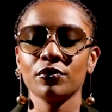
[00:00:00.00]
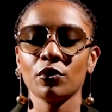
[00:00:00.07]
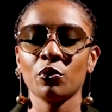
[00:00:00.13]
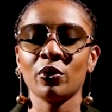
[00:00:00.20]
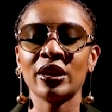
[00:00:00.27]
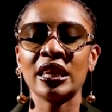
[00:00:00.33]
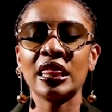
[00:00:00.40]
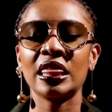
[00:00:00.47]

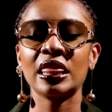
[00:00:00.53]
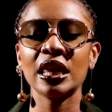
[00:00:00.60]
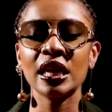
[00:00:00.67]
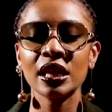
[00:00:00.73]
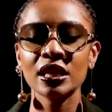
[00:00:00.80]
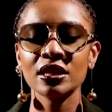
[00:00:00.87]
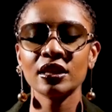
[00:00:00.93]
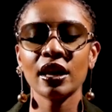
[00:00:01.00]
when
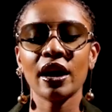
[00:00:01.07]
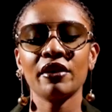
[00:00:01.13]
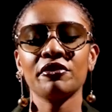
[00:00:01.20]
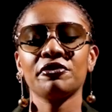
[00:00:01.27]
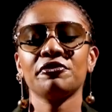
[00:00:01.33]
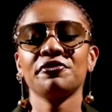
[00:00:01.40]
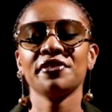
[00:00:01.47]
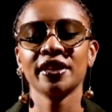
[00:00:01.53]
things have
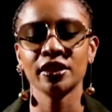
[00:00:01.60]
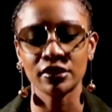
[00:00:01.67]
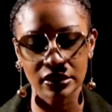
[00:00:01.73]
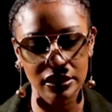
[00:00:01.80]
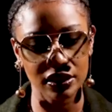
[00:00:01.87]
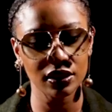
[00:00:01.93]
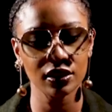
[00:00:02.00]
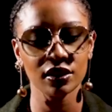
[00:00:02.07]

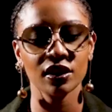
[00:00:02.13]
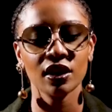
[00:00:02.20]
failed,